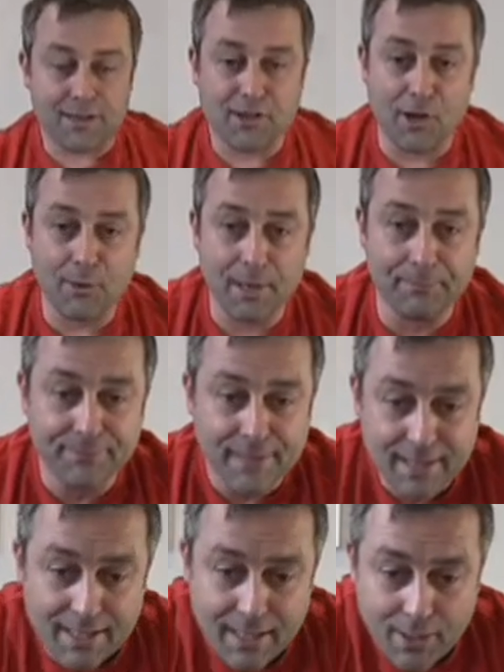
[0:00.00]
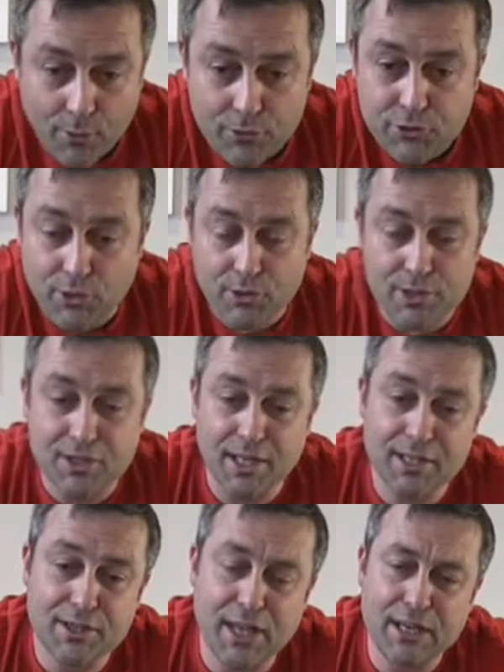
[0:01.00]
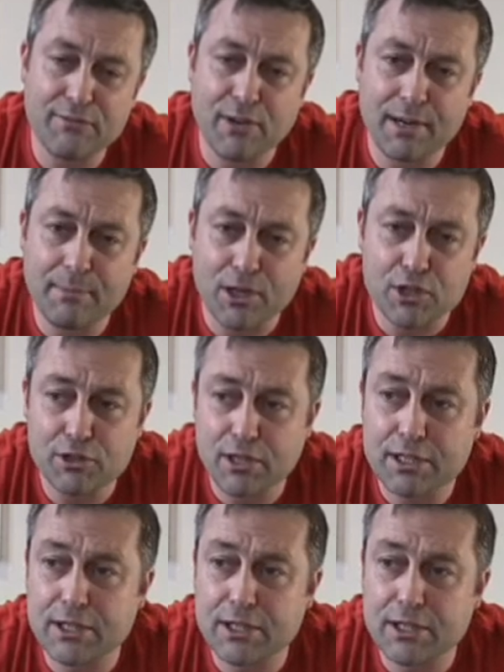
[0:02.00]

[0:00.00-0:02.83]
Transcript: So, also I've got to say thank you very much